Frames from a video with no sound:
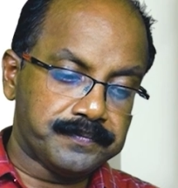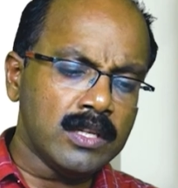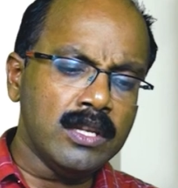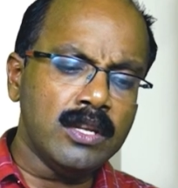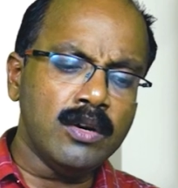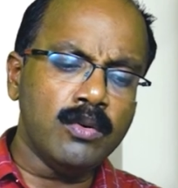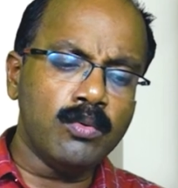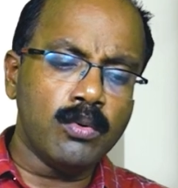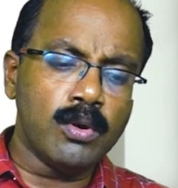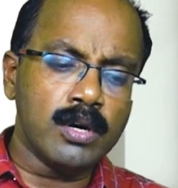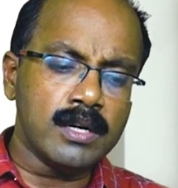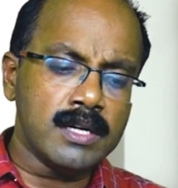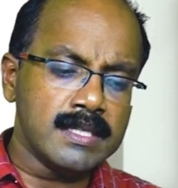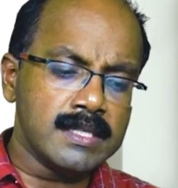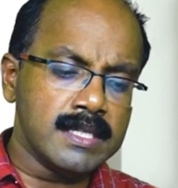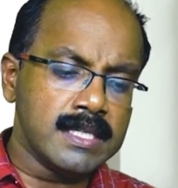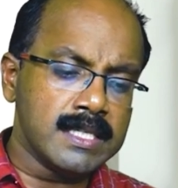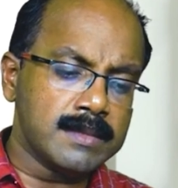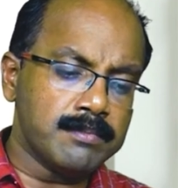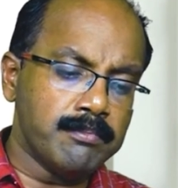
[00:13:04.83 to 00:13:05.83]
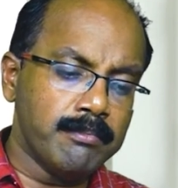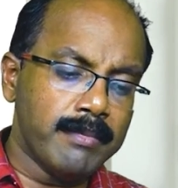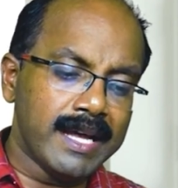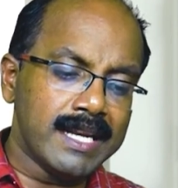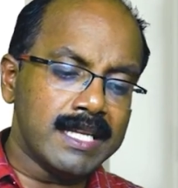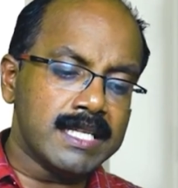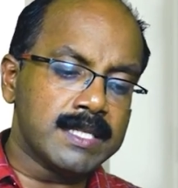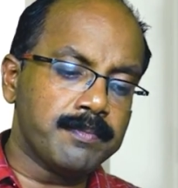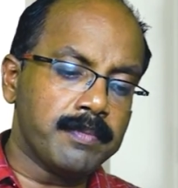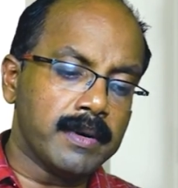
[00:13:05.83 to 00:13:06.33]
Now what is this
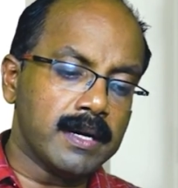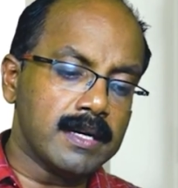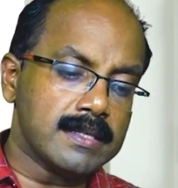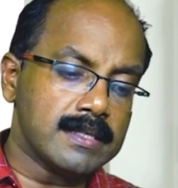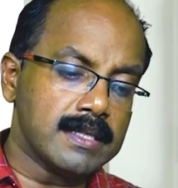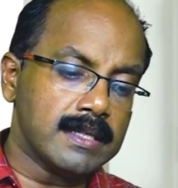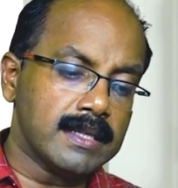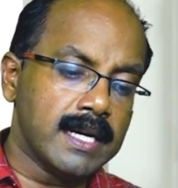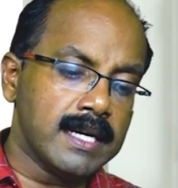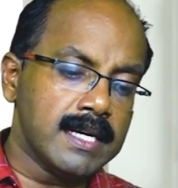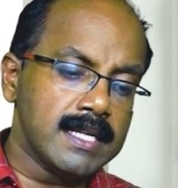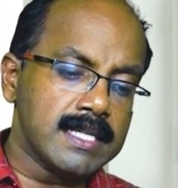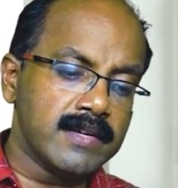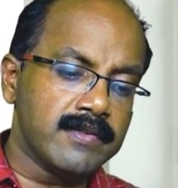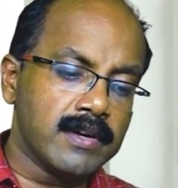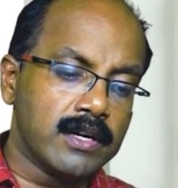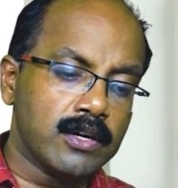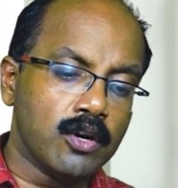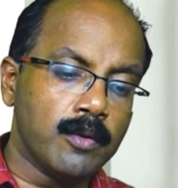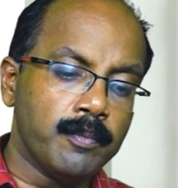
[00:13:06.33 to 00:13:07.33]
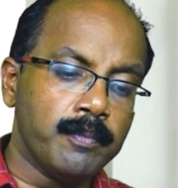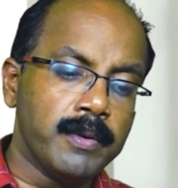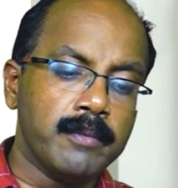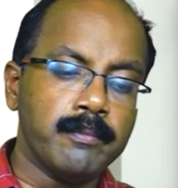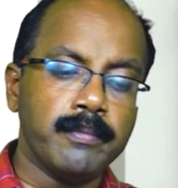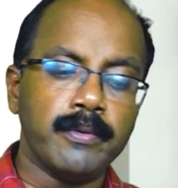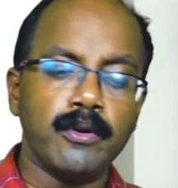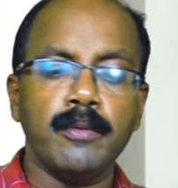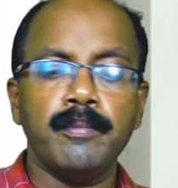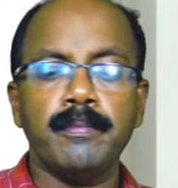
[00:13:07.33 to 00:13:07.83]
Bells palsy? That is our
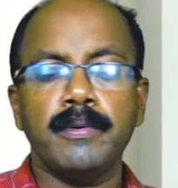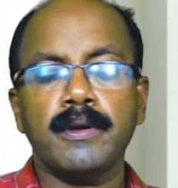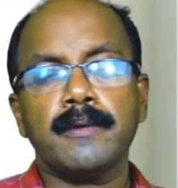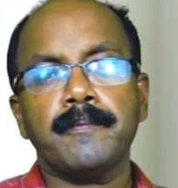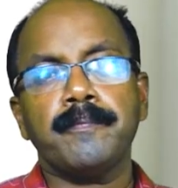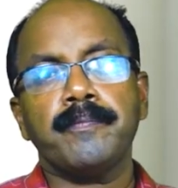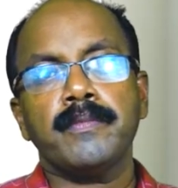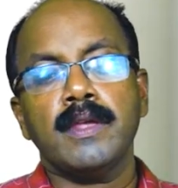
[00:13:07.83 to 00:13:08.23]
topic proper.